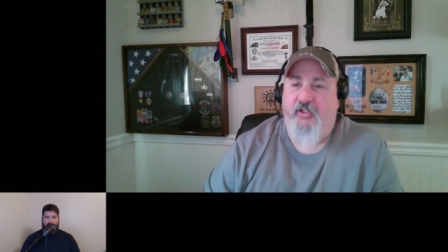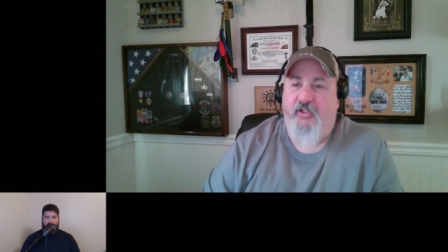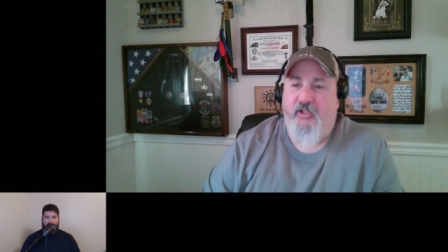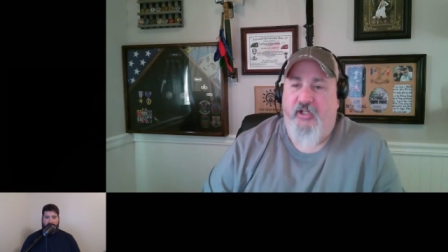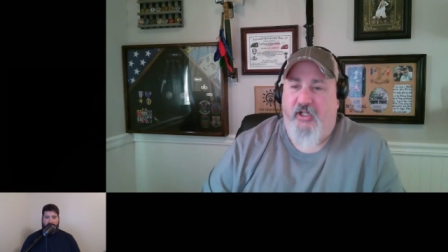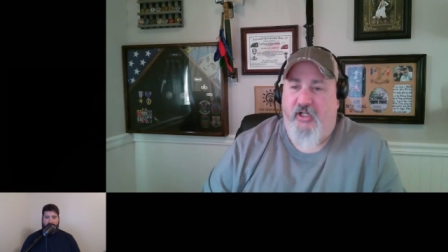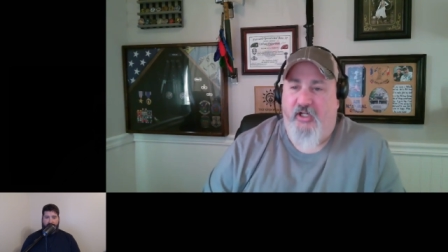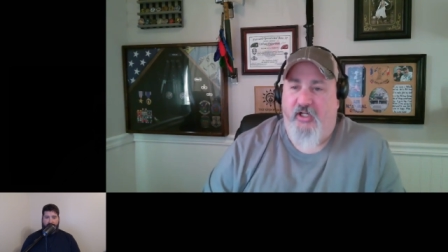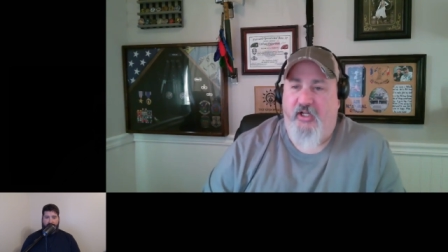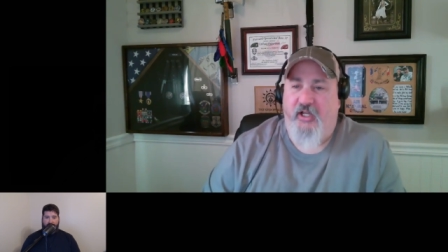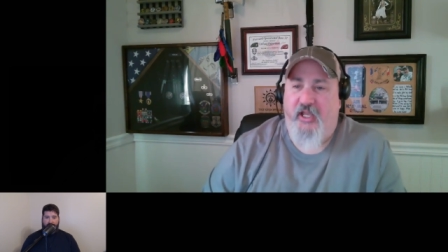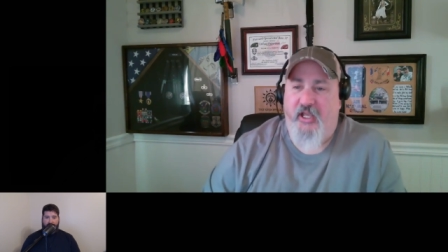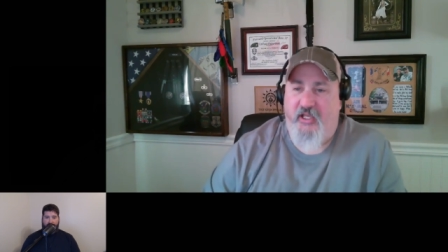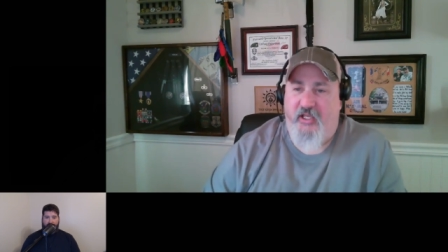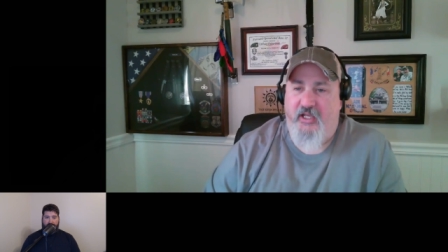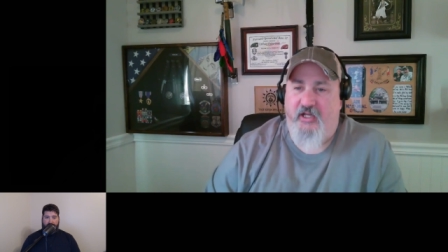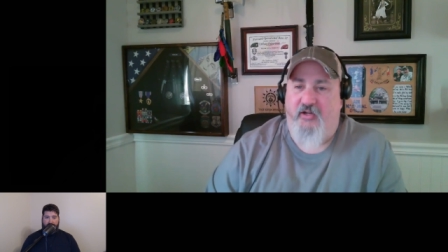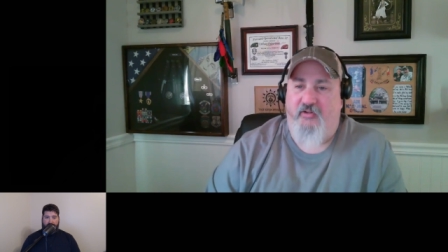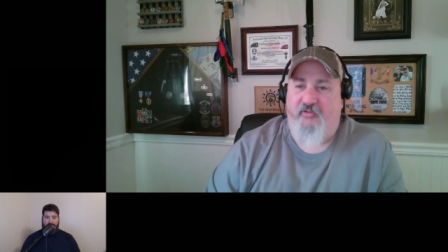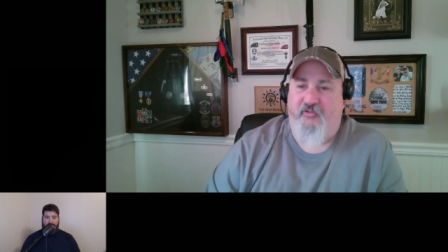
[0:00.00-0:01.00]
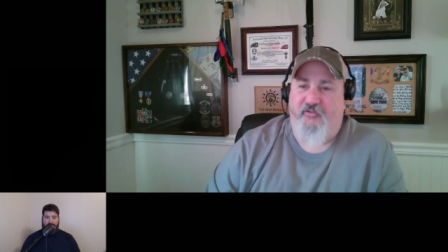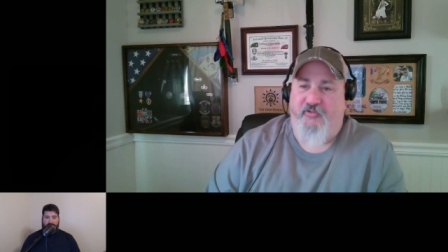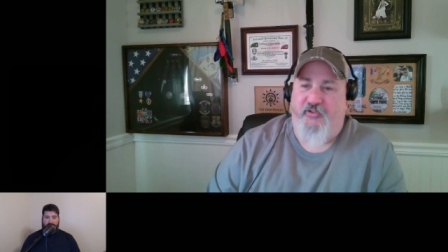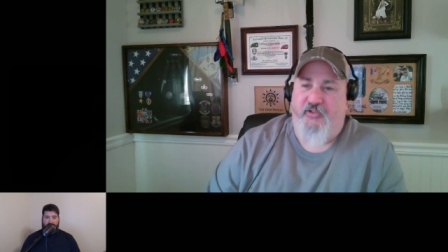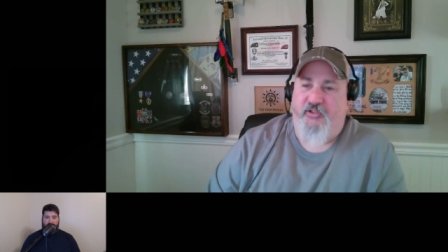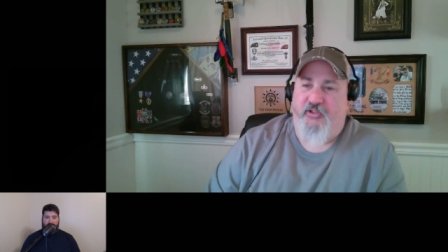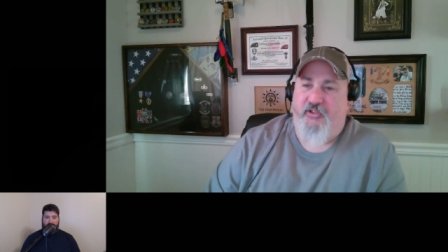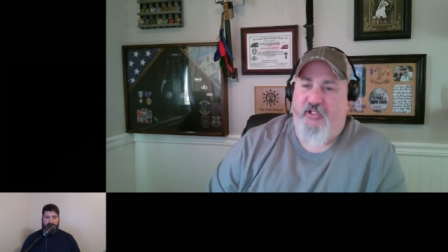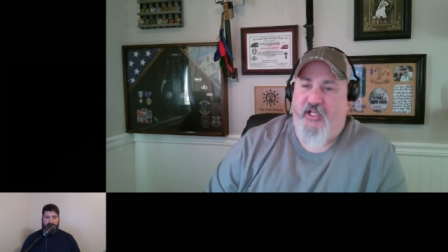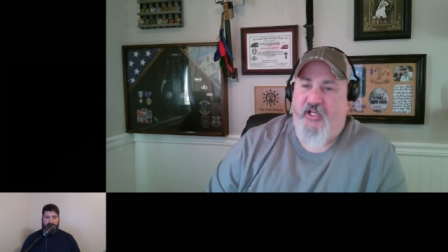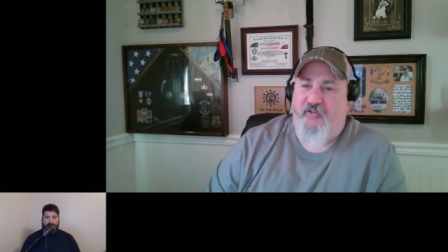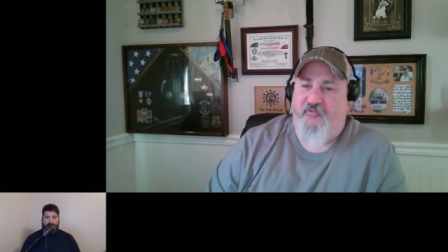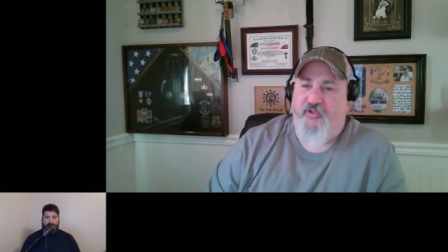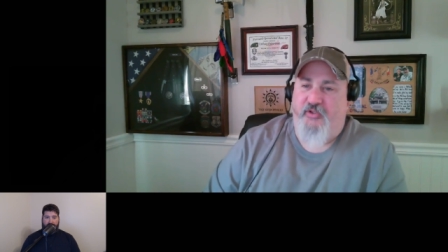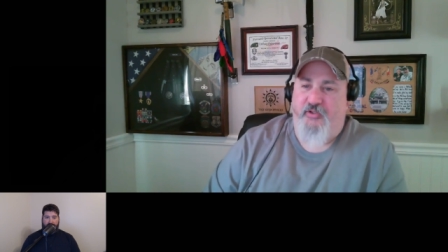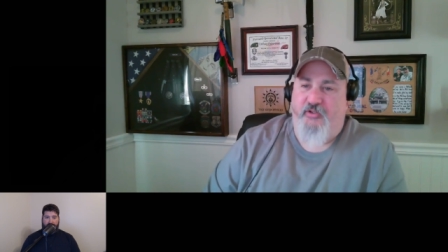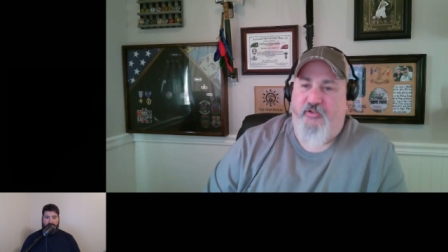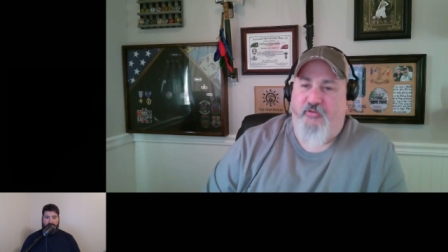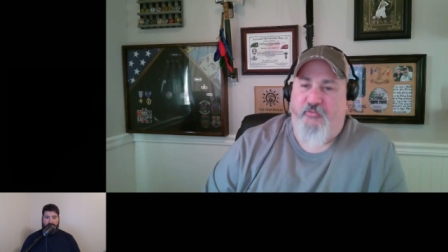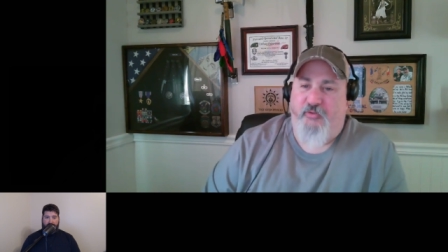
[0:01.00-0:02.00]
uh, hang out for the
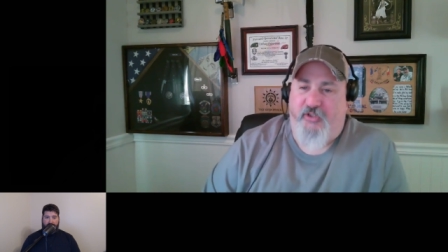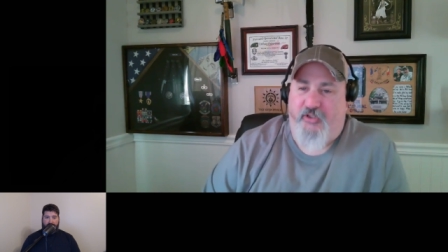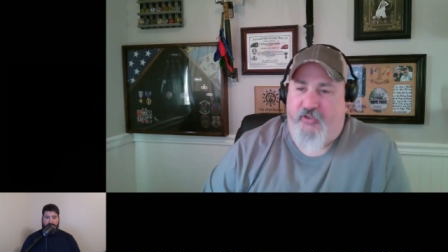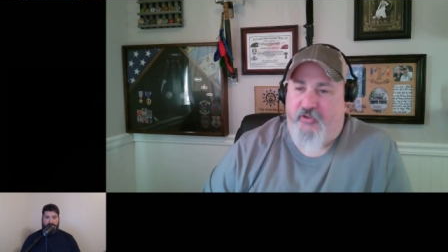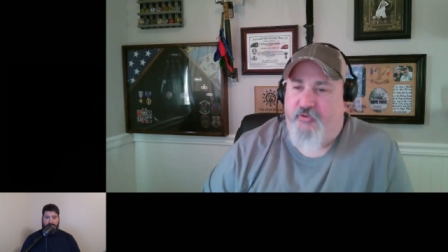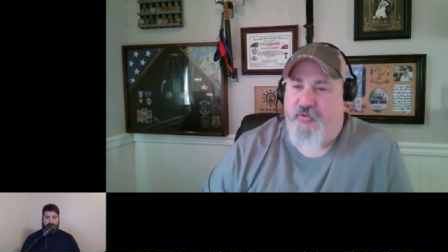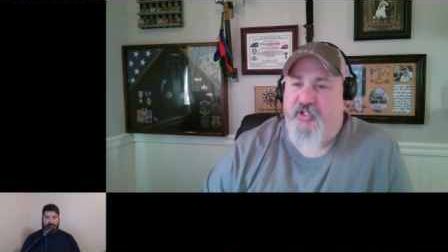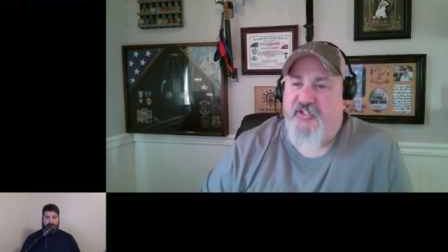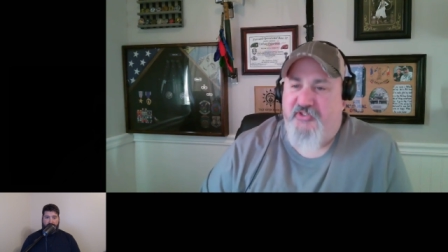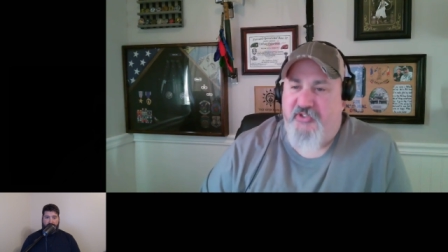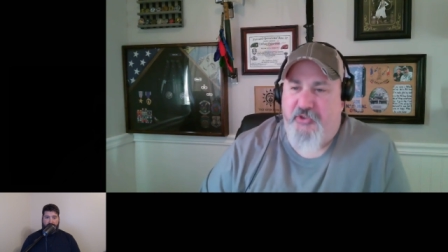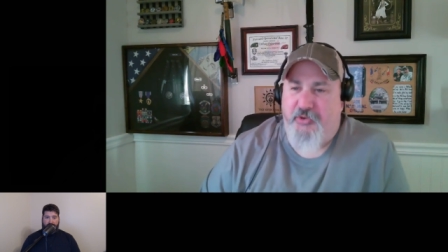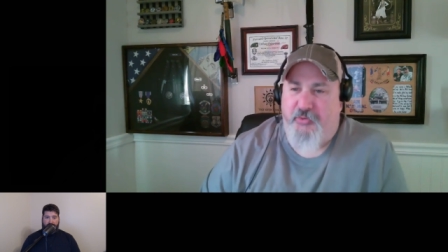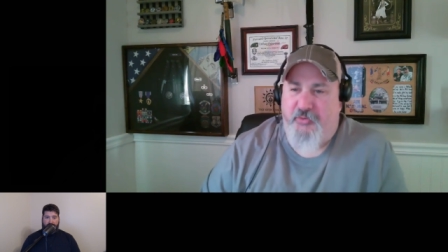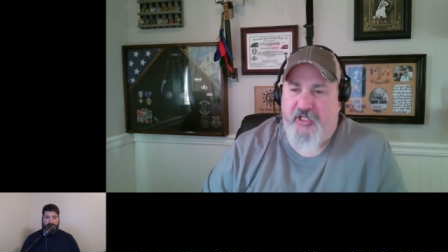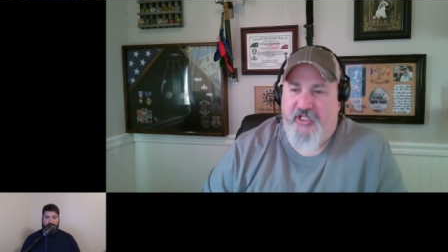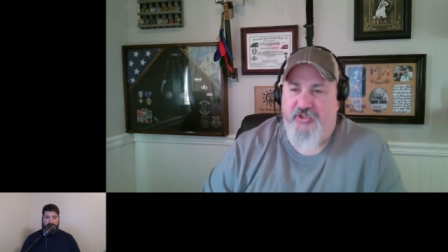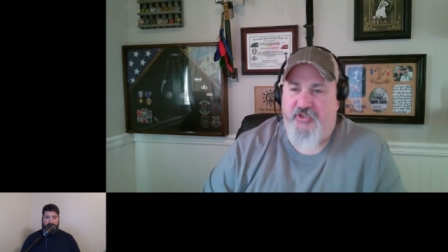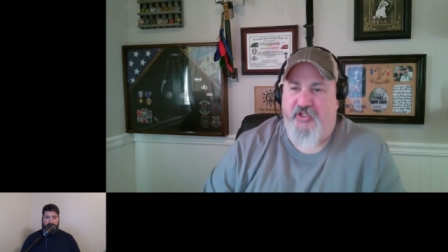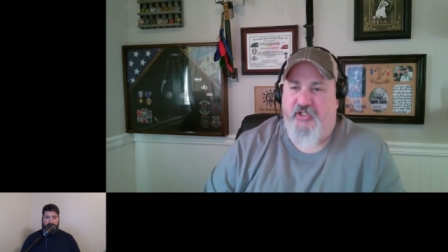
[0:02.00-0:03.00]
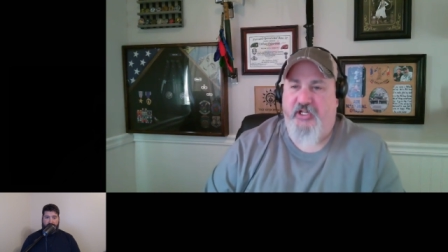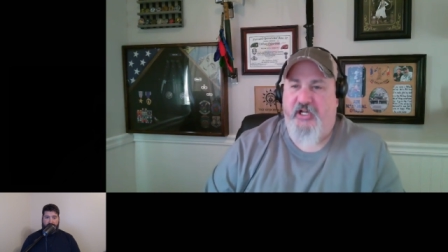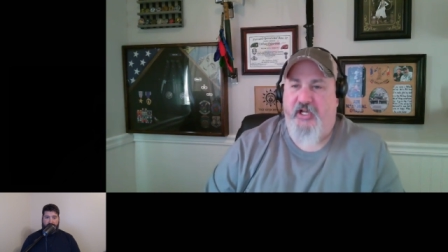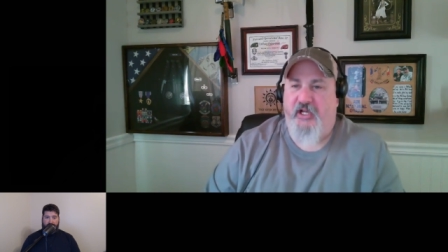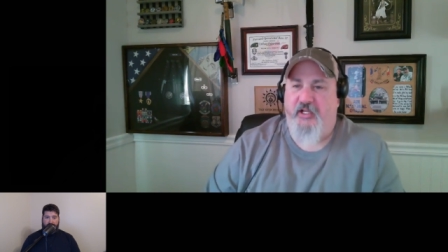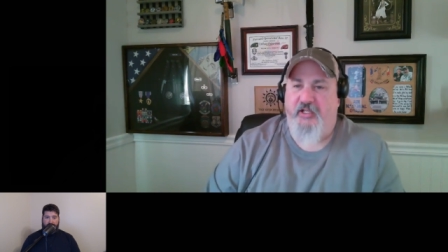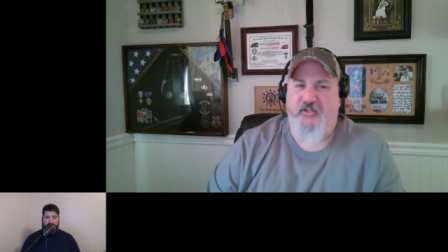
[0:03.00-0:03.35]
afternoon with the crusty old ranger guy.